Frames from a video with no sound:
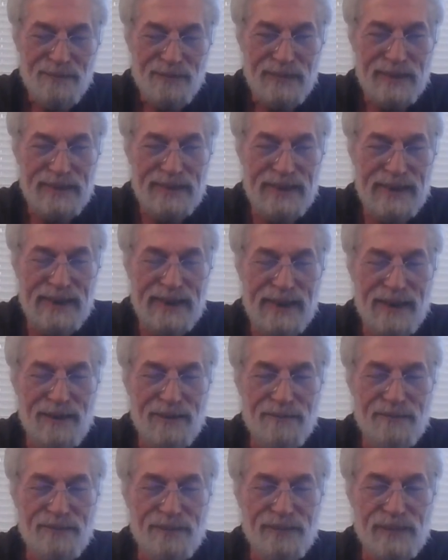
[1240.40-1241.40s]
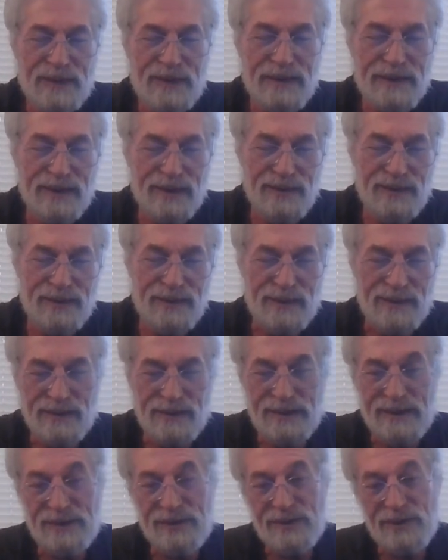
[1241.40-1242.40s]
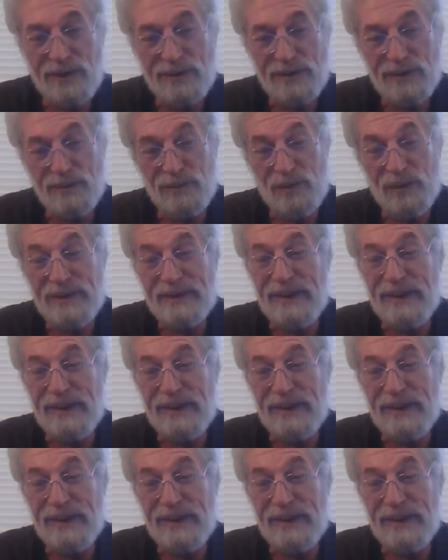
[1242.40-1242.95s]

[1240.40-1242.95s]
Now, let's talk some more